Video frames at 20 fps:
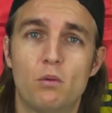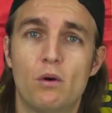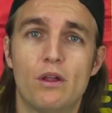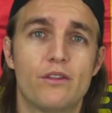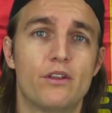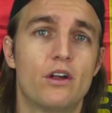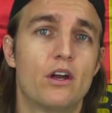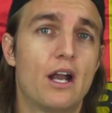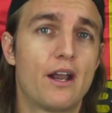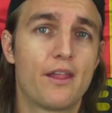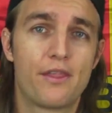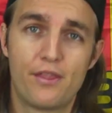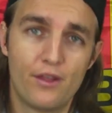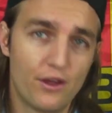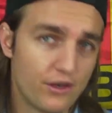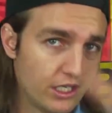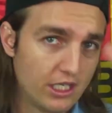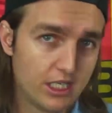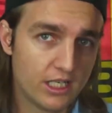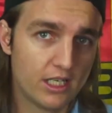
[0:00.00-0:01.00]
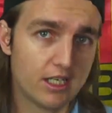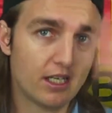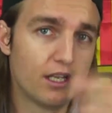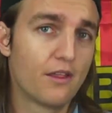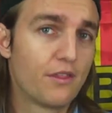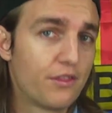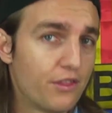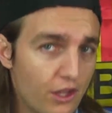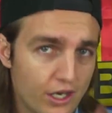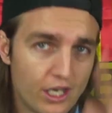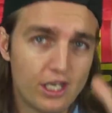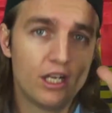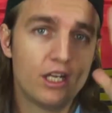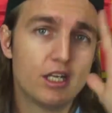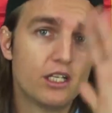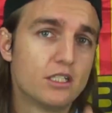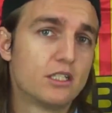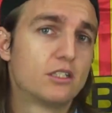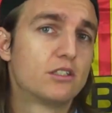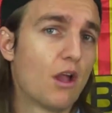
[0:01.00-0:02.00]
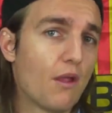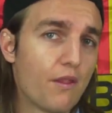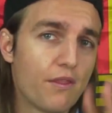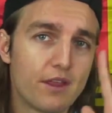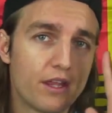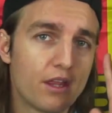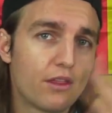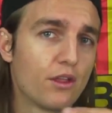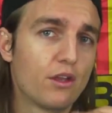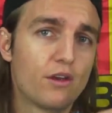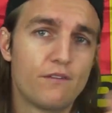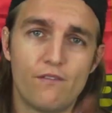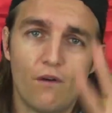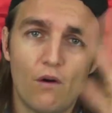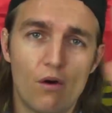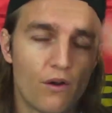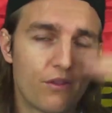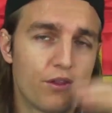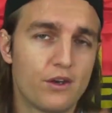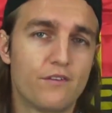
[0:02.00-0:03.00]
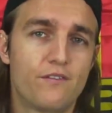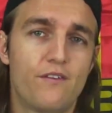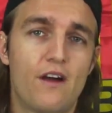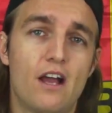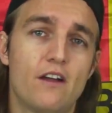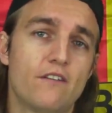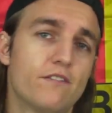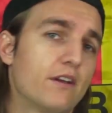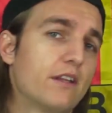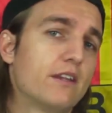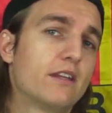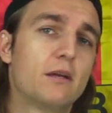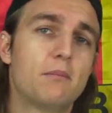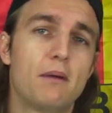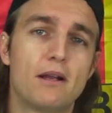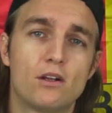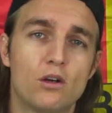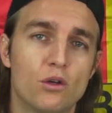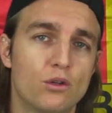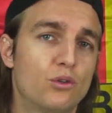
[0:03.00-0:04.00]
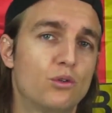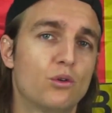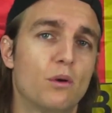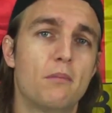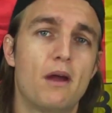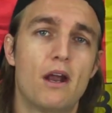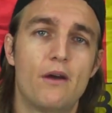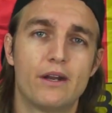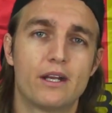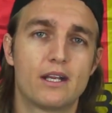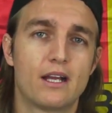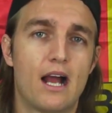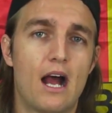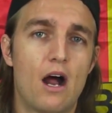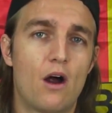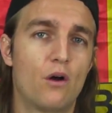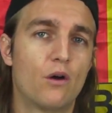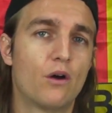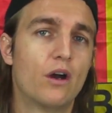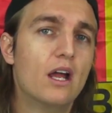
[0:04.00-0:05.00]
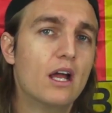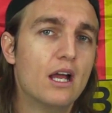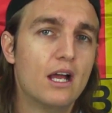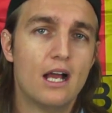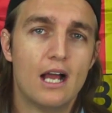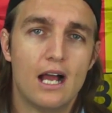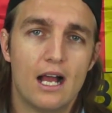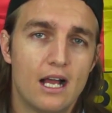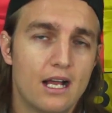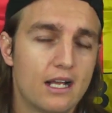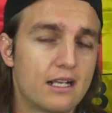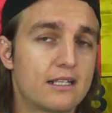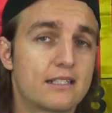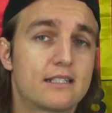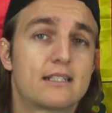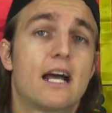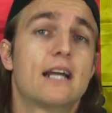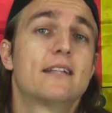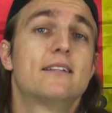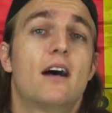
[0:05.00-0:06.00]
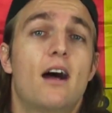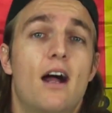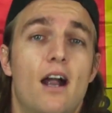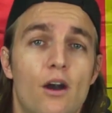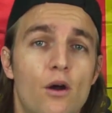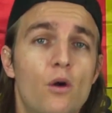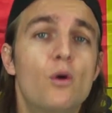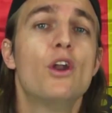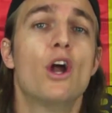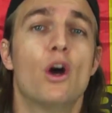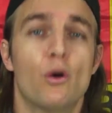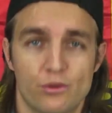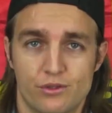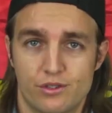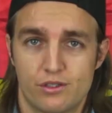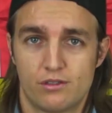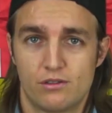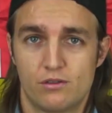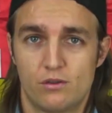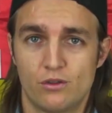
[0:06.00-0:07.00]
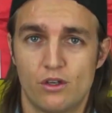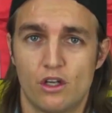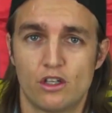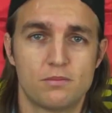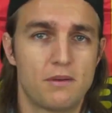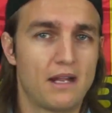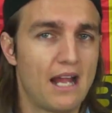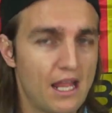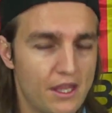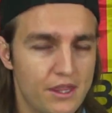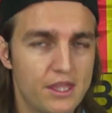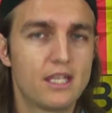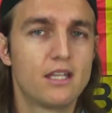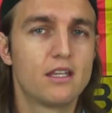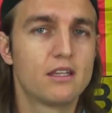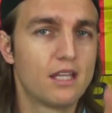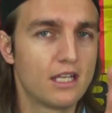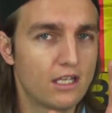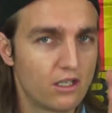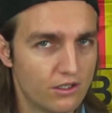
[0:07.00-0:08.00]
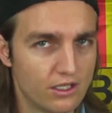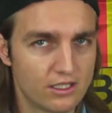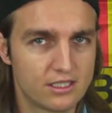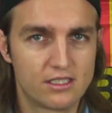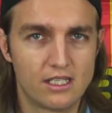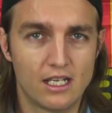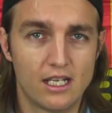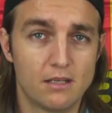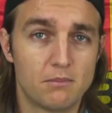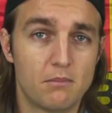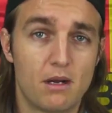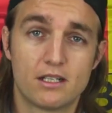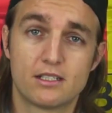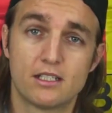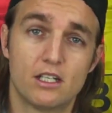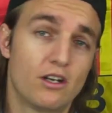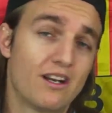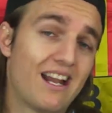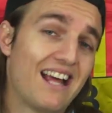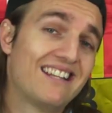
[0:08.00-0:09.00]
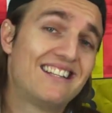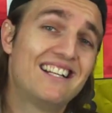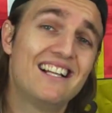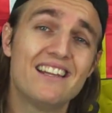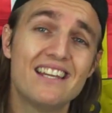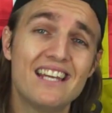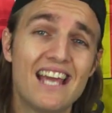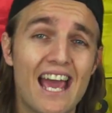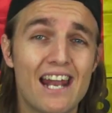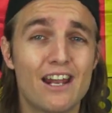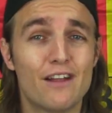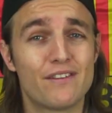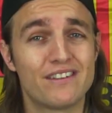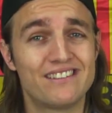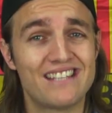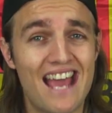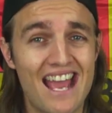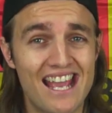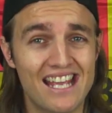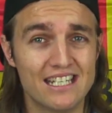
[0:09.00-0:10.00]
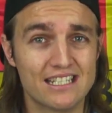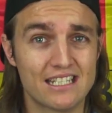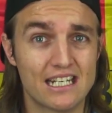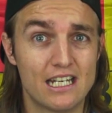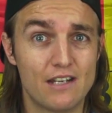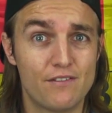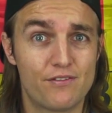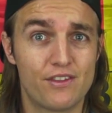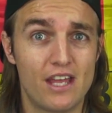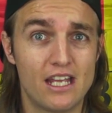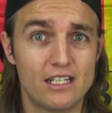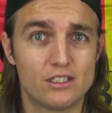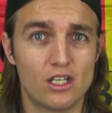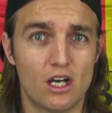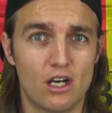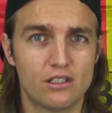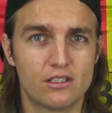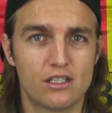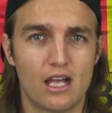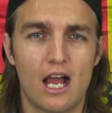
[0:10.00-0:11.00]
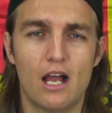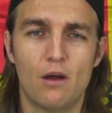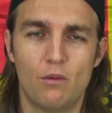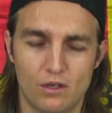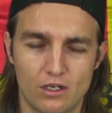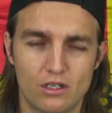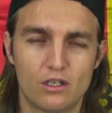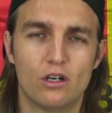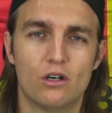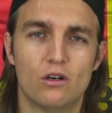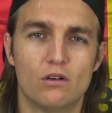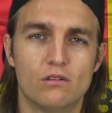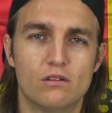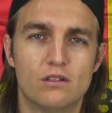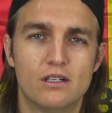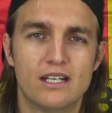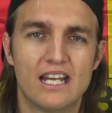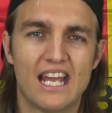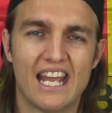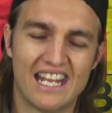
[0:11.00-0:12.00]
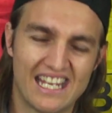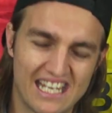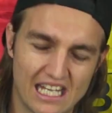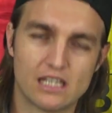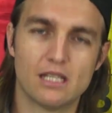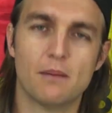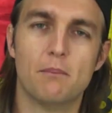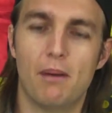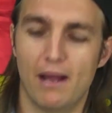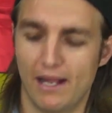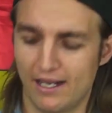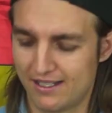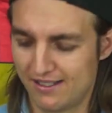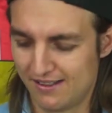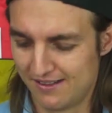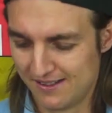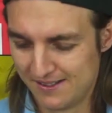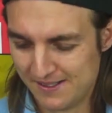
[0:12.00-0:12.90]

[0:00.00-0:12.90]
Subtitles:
when they are 34, 35, and they might go to America or Qatar, who knows? Who knows? But I think they're gonna stay in Barcelona until the end of the days, and if they don't, I will go and get them back.